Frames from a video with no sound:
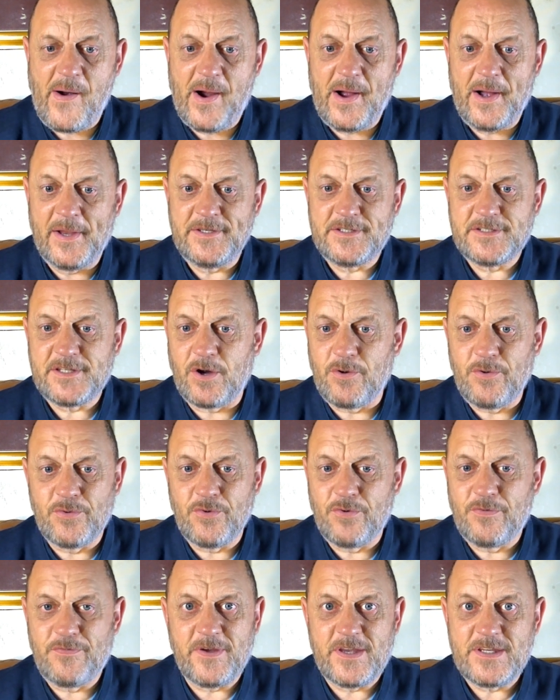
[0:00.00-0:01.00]
and still
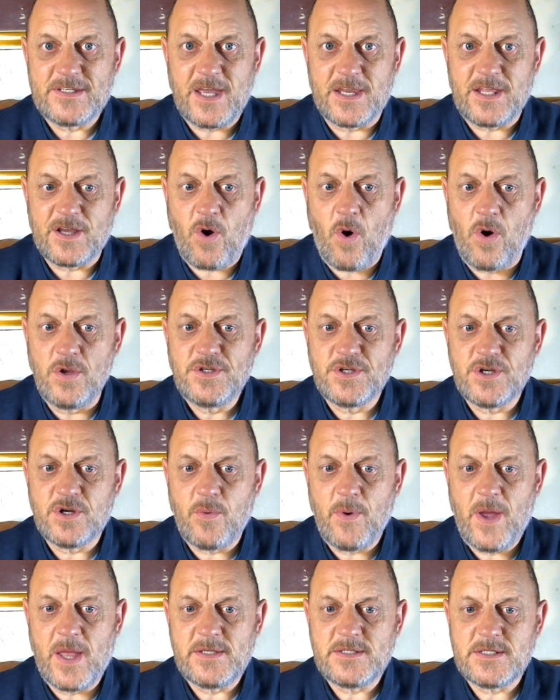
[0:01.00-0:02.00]
not face any
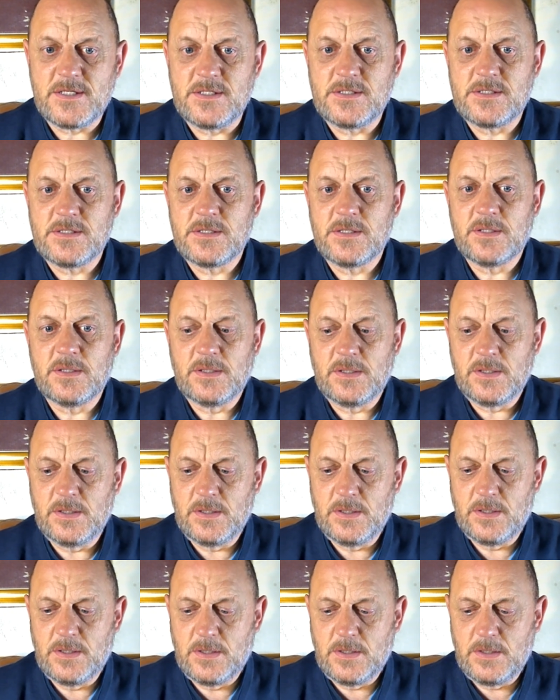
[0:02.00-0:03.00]
consequences
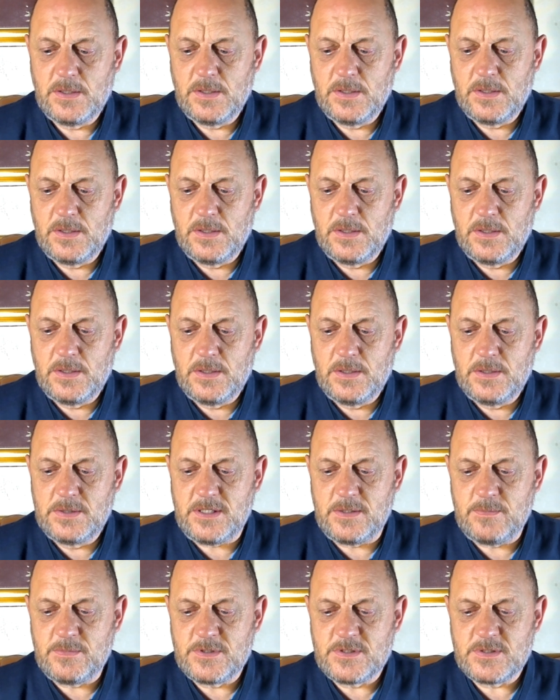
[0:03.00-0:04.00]

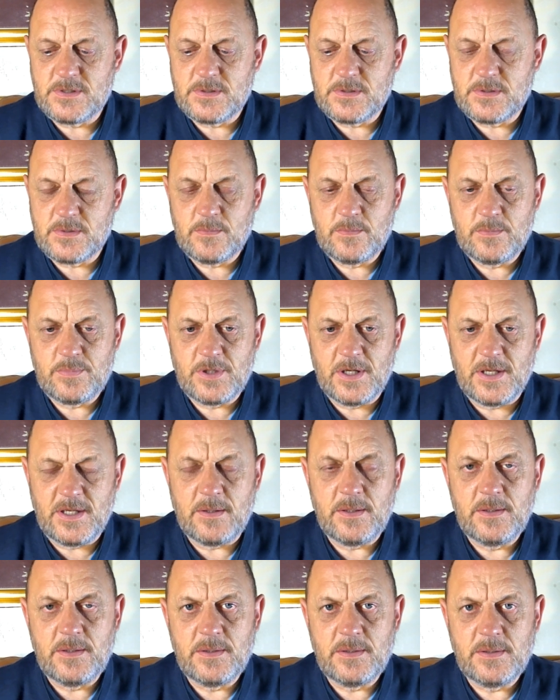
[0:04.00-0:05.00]
seems
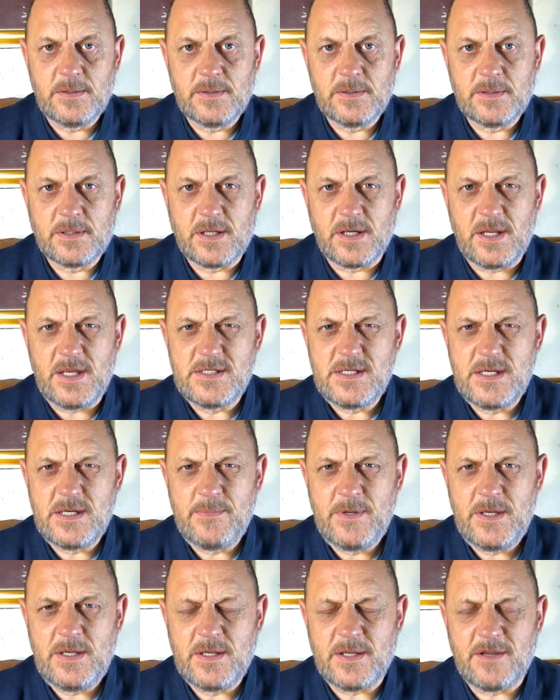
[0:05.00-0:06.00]
pretty crazy to
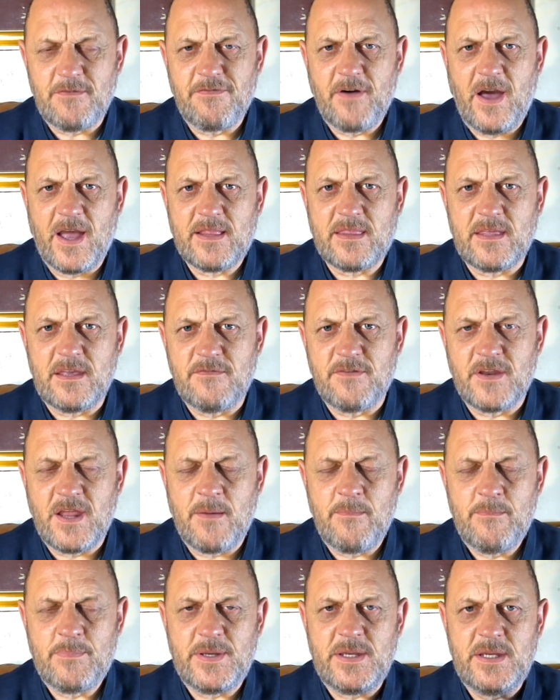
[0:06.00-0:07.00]
me. And the fact that even
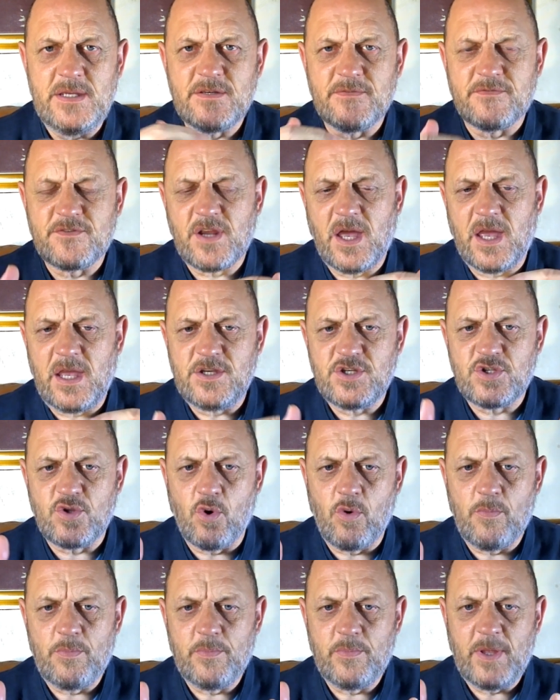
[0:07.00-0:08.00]
MPs have tried to
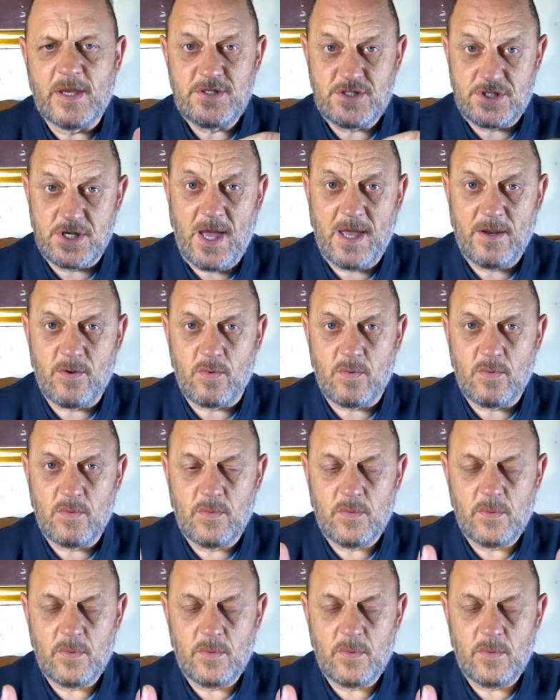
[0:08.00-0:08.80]
stop this channel